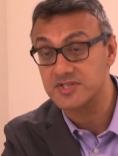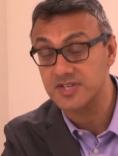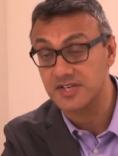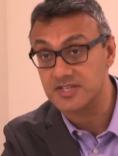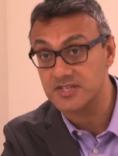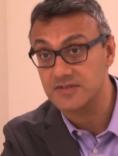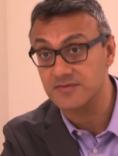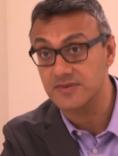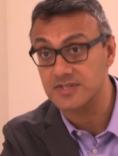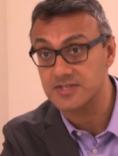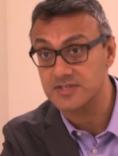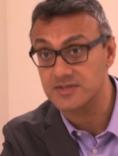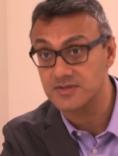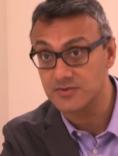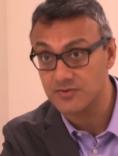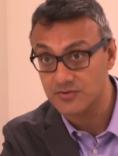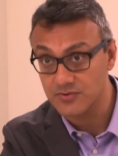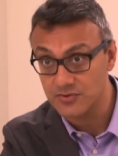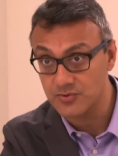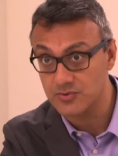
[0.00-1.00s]
a sixth of this
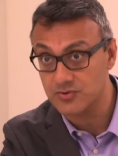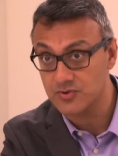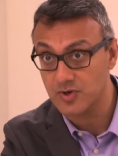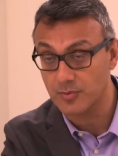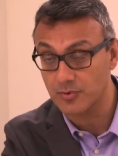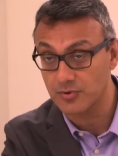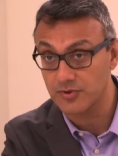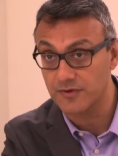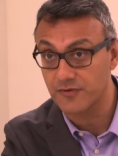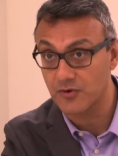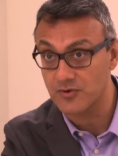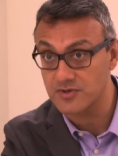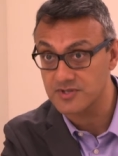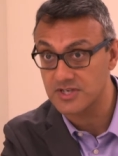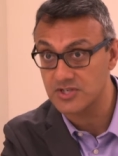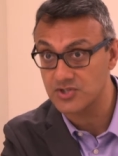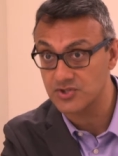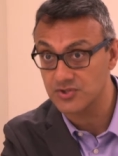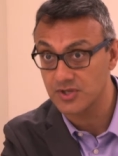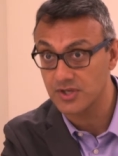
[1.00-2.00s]
through tropical
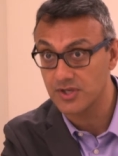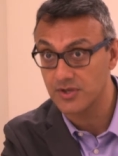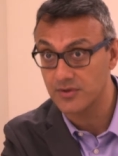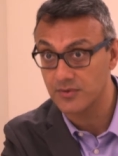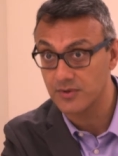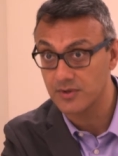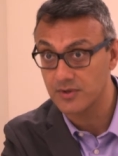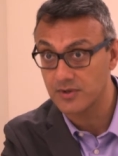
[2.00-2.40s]
deforestation alone.